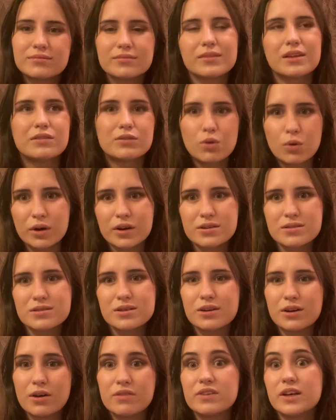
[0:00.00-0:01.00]
of course you
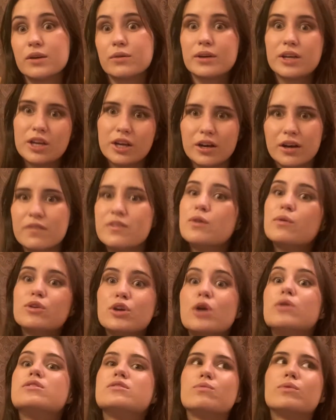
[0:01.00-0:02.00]
know if i don't hear if no one
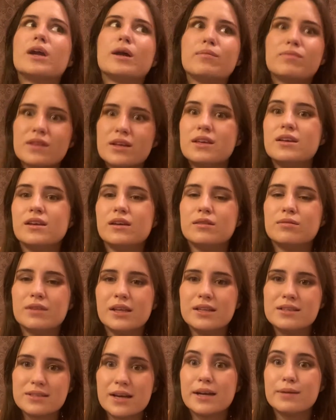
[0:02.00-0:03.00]
knows what i'm thinking in,
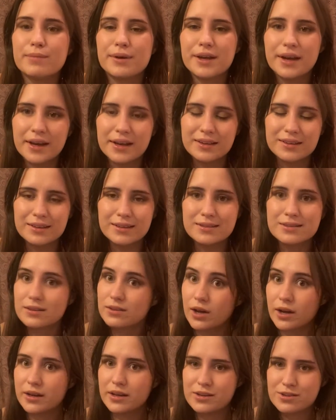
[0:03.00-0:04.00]
inside my head it's a
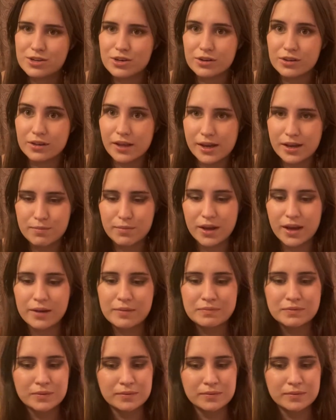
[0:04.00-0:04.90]
lot easier to like me